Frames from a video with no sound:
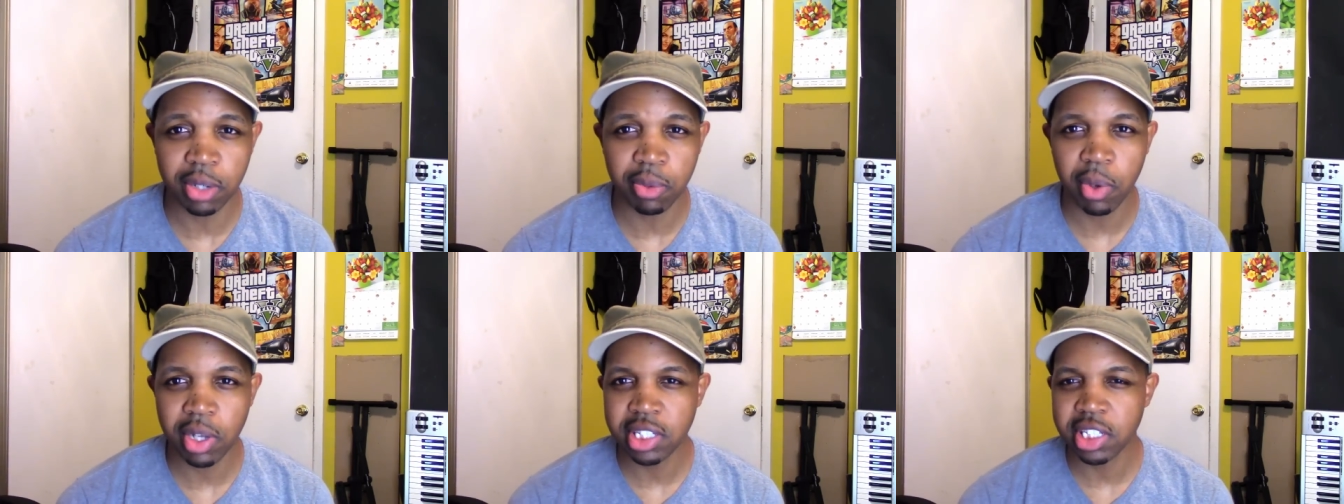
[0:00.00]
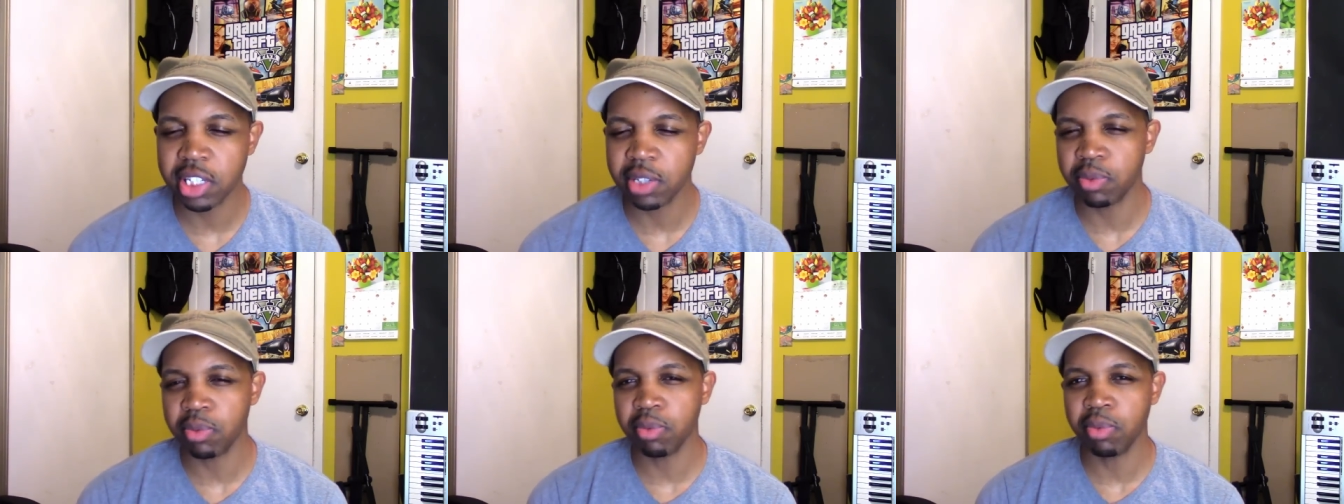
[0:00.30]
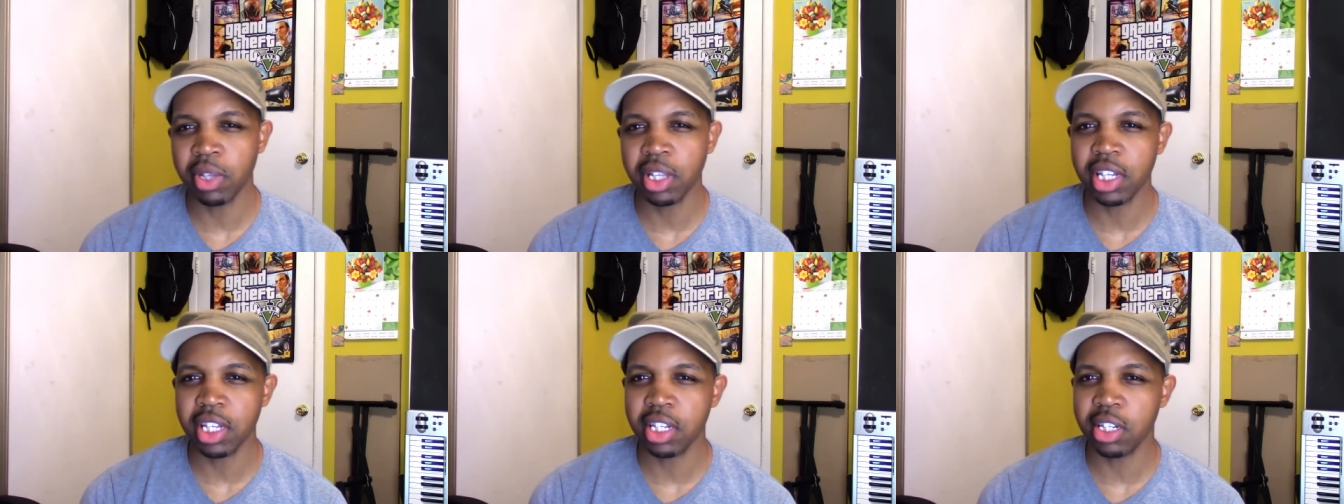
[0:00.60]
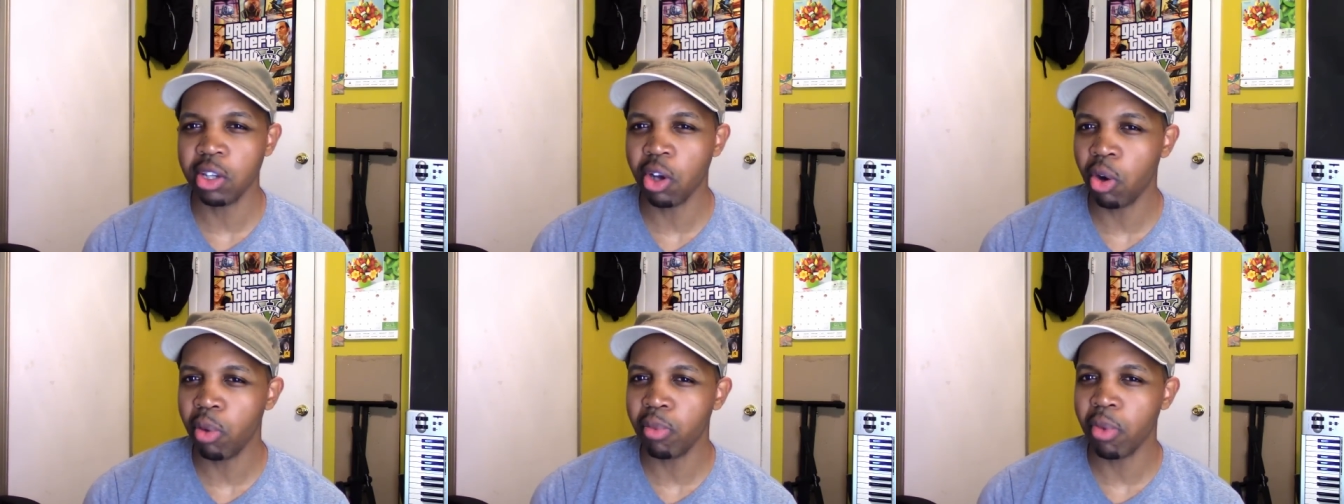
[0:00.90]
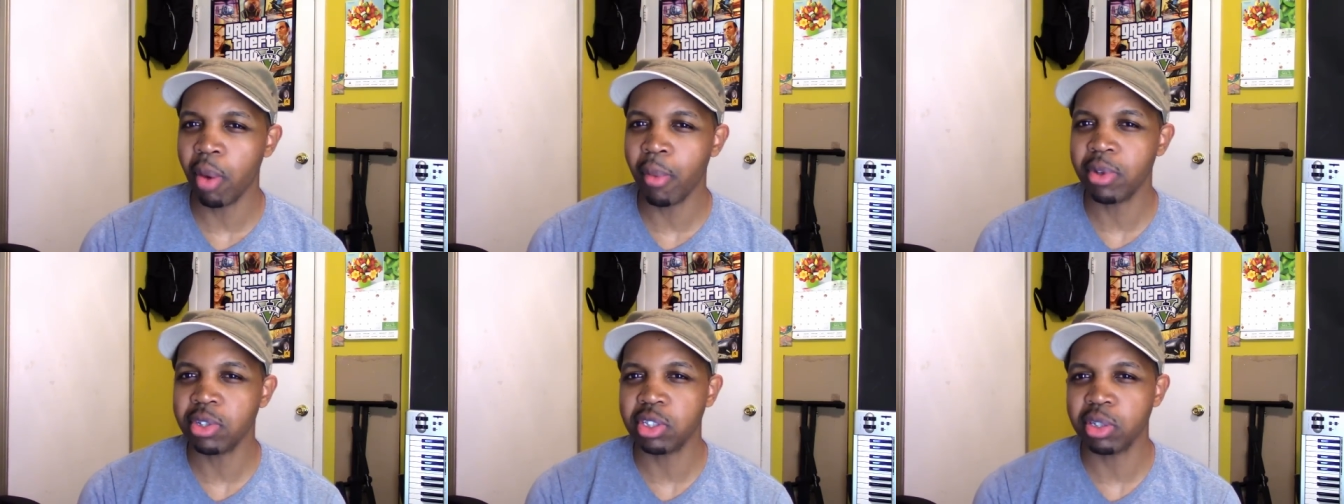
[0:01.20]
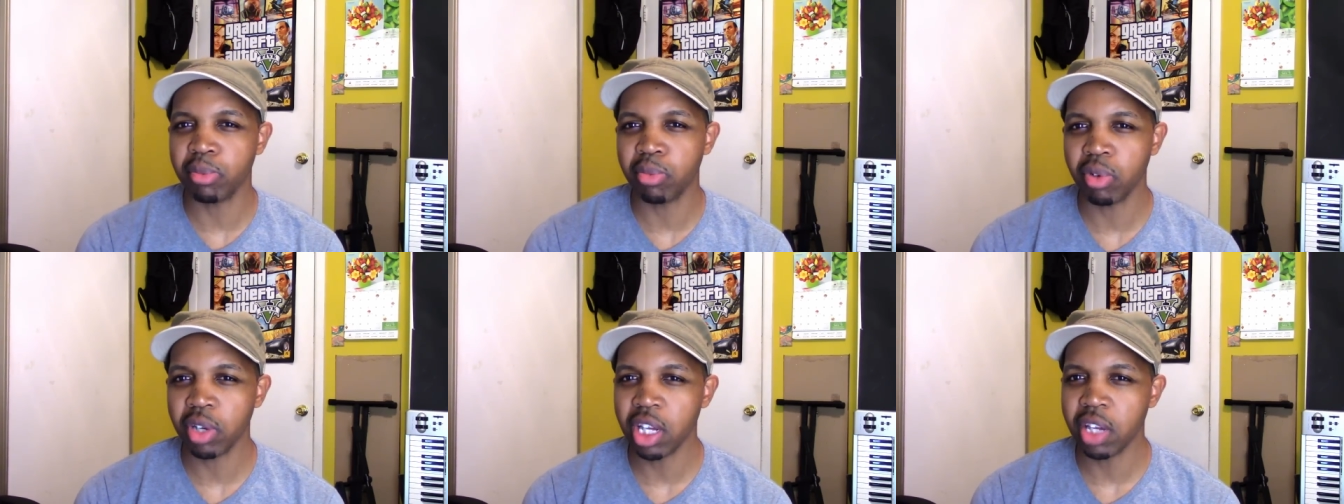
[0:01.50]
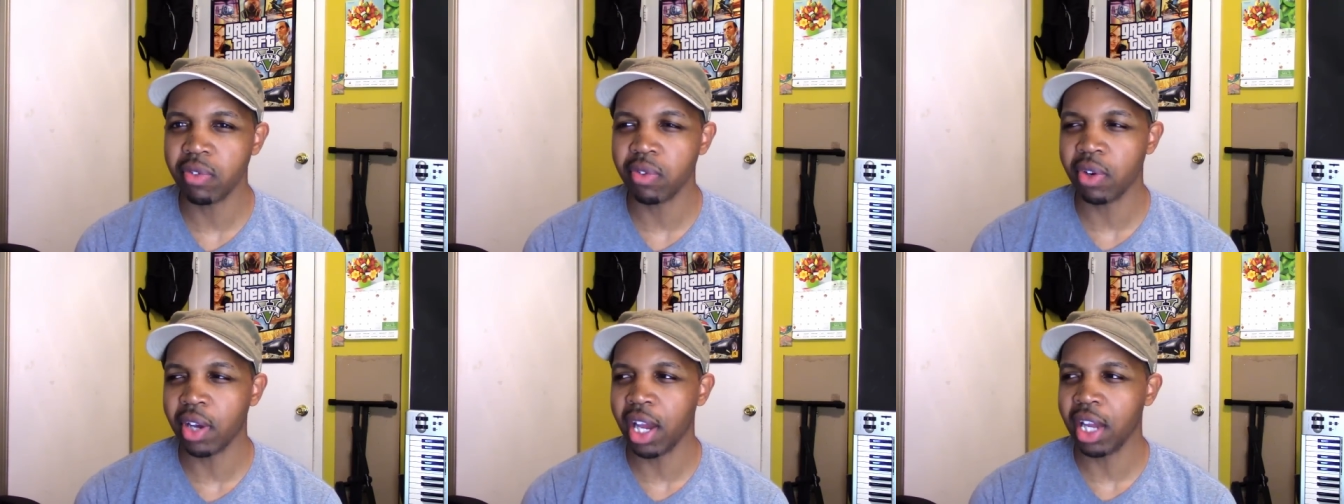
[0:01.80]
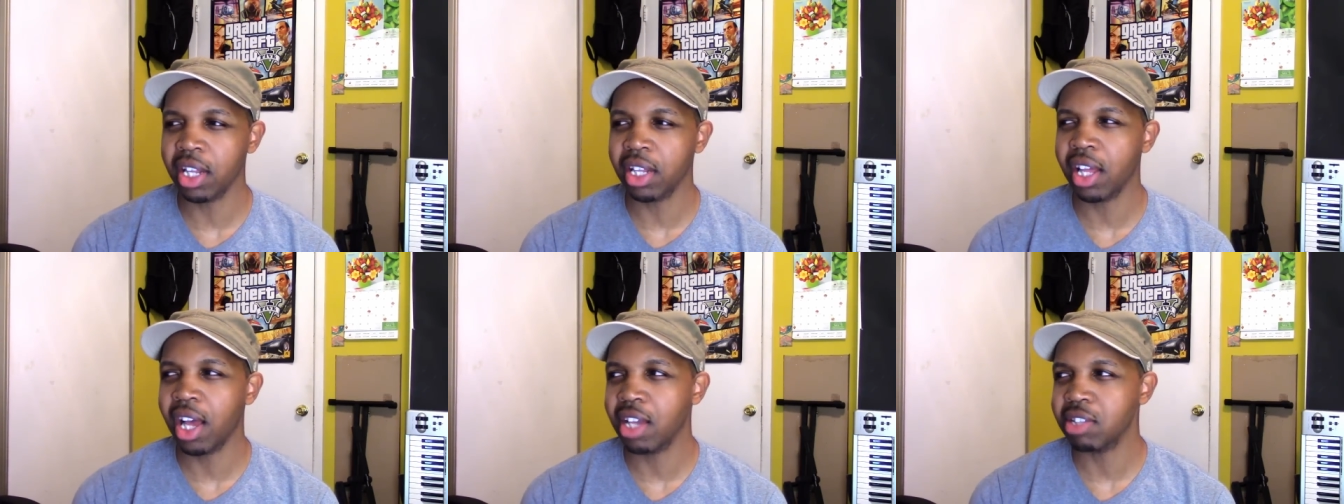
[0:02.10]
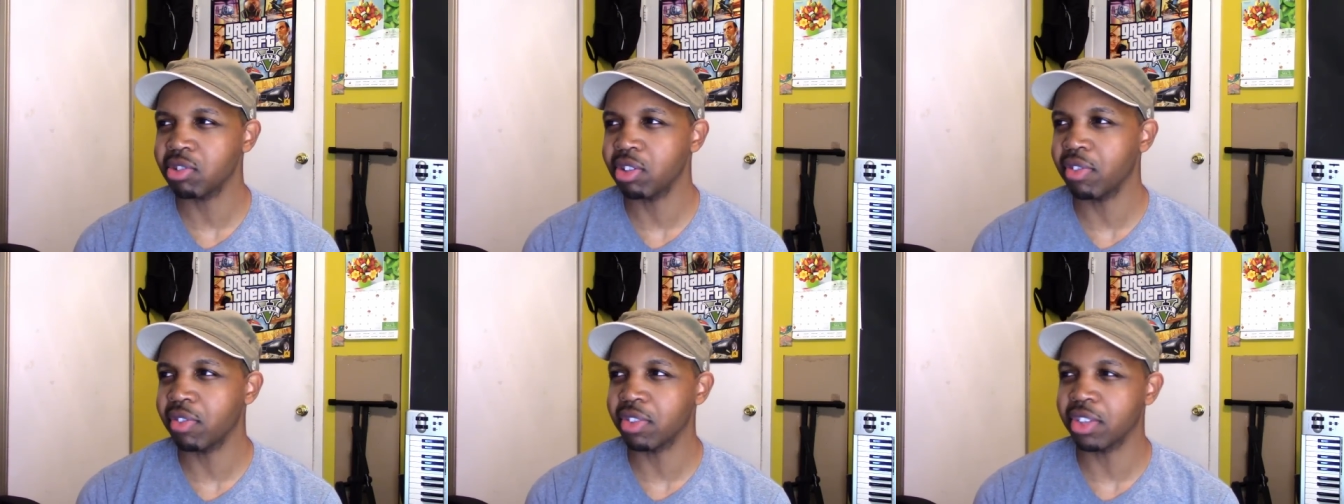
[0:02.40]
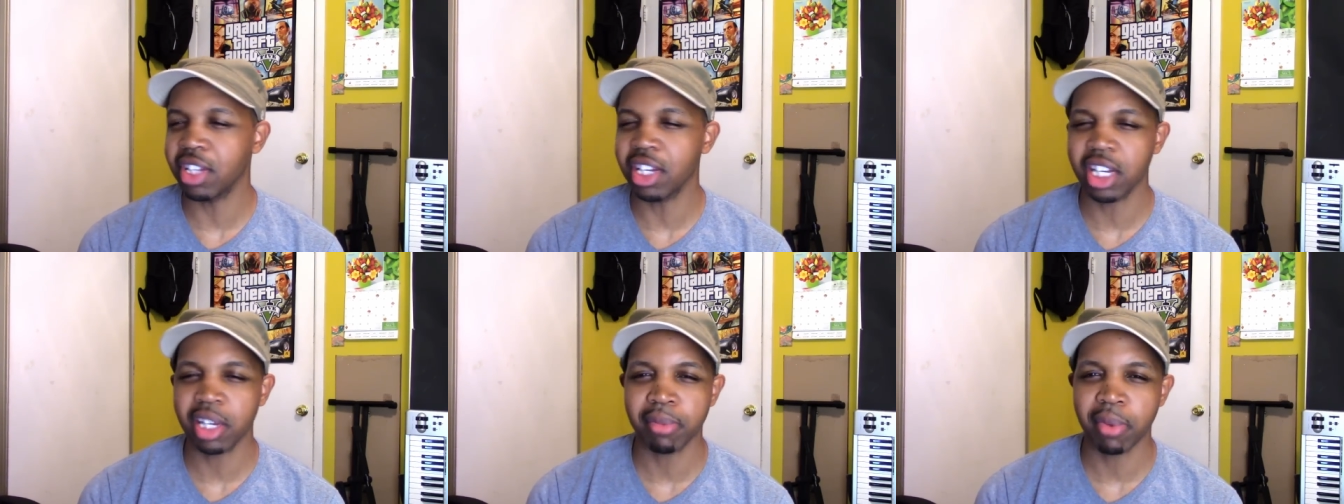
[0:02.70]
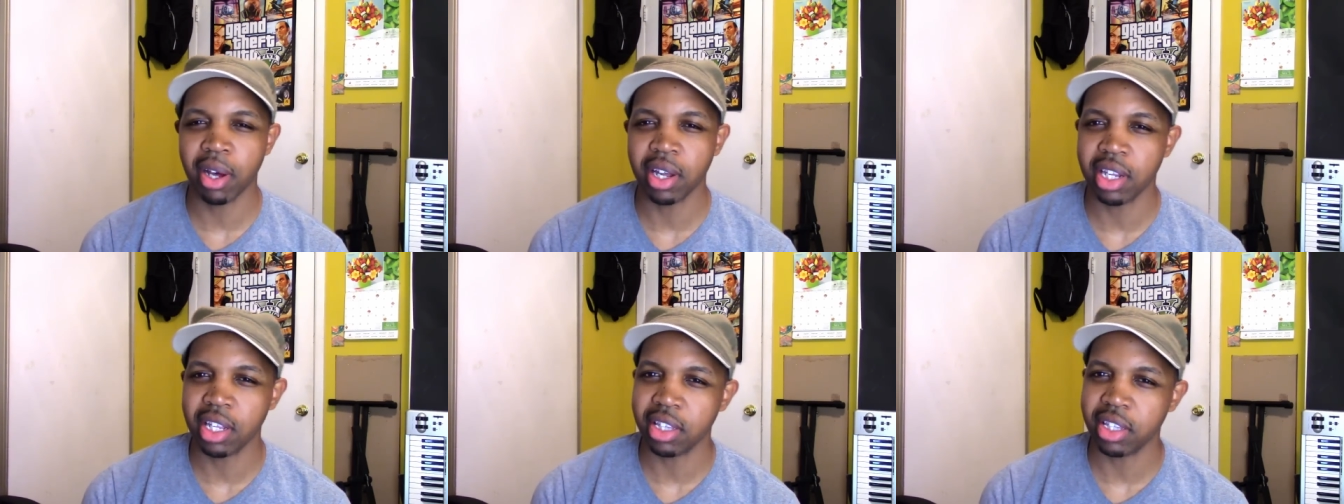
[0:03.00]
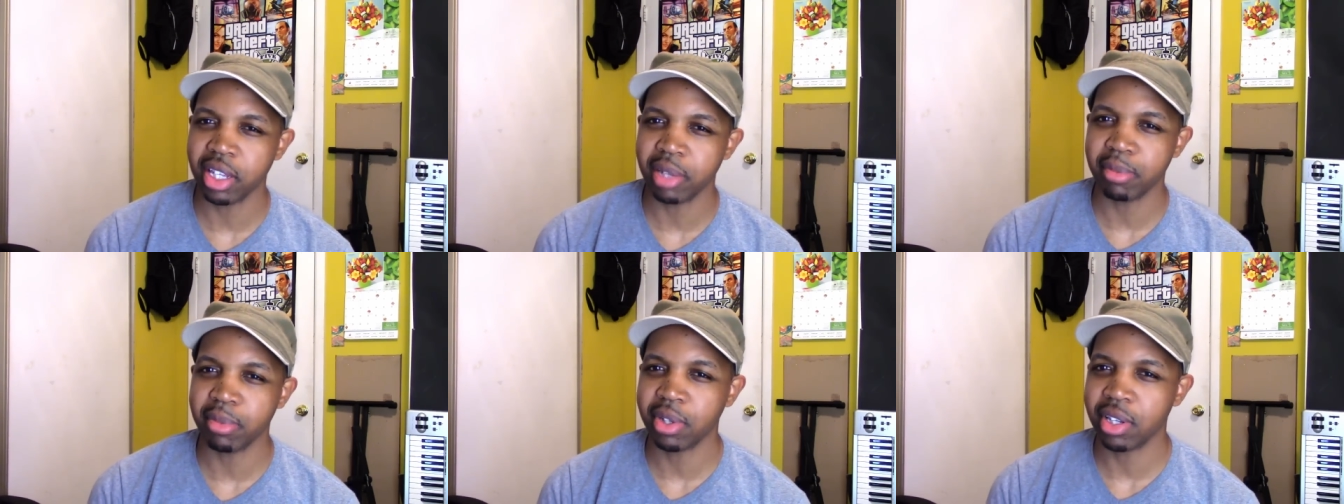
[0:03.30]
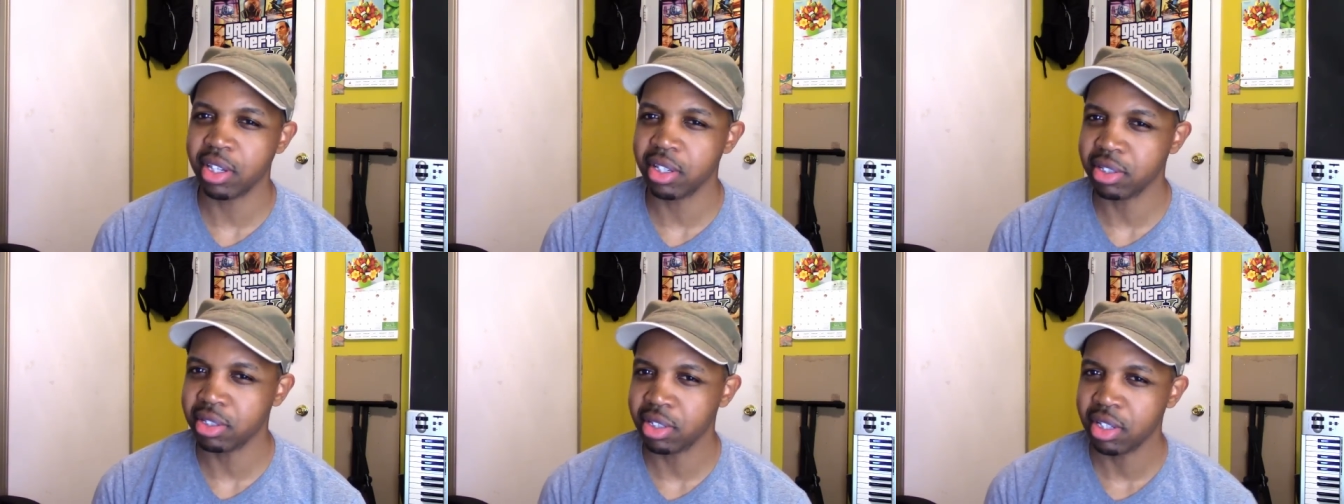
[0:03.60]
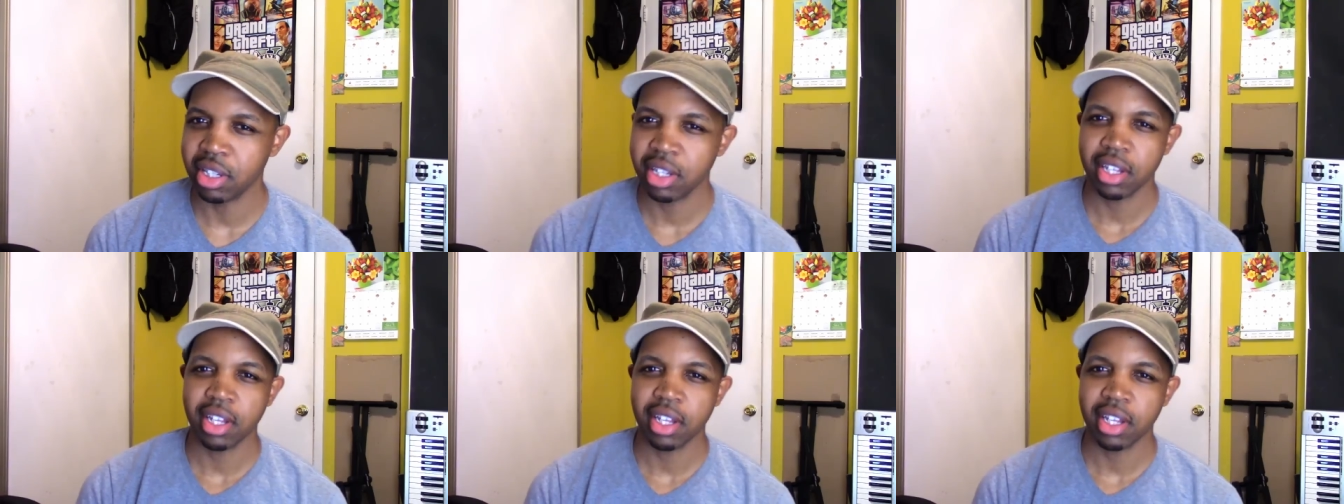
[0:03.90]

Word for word: wasn't really no moment to breathe or analyze or even think about anything, because